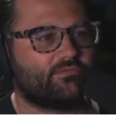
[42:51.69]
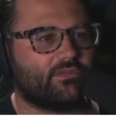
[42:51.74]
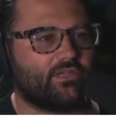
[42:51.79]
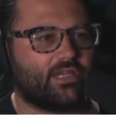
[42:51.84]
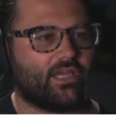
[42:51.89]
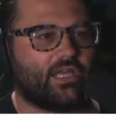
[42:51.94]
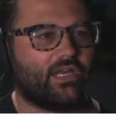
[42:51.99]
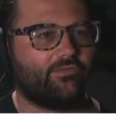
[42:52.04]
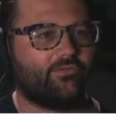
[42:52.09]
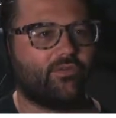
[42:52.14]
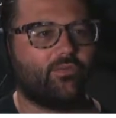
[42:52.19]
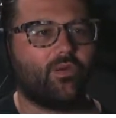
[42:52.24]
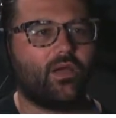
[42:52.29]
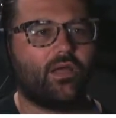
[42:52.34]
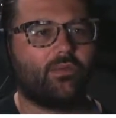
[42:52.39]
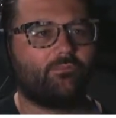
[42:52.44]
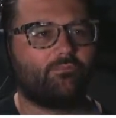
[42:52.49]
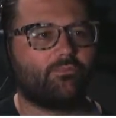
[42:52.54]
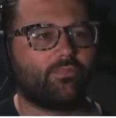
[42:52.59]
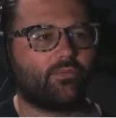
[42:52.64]
You can if you
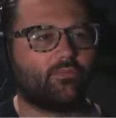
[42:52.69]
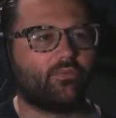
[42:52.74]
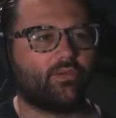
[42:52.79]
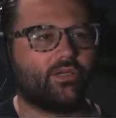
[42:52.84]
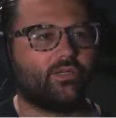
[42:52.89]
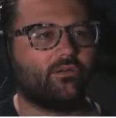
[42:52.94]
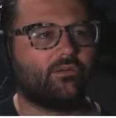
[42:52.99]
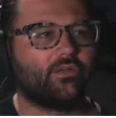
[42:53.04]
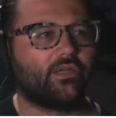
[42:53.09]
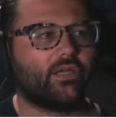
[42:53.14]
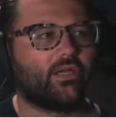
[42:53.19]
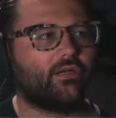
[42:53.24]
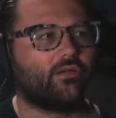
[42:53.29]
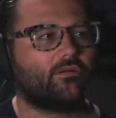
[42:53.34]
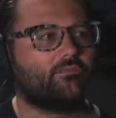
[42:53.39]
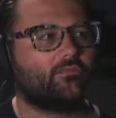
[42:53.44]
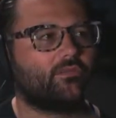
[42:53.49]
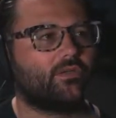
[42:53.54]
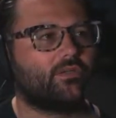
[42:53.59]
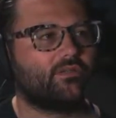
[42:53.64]
want, but we don't care.
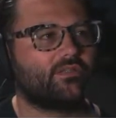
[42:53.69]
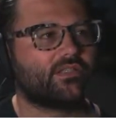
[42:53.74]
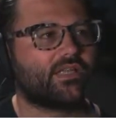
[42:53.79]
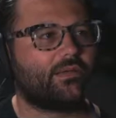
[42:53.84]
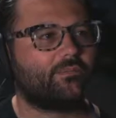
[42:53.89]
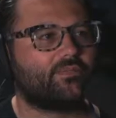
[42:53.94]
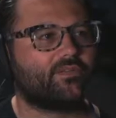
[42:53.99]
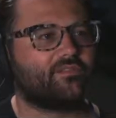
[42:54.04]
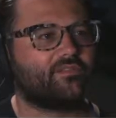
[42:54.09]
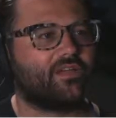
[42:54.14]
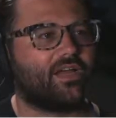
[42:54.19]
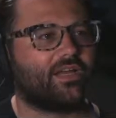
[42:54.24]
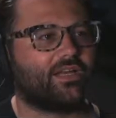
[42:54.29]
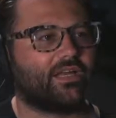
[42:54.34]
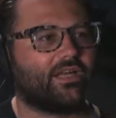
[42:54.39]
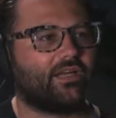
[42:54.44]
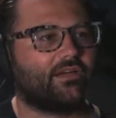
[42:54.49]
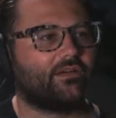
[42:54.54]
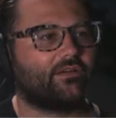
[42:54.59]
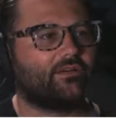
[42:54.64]
This game does not
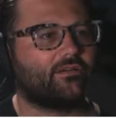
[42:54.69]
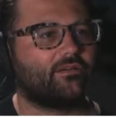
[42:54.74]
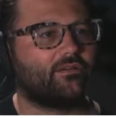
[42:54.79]
care.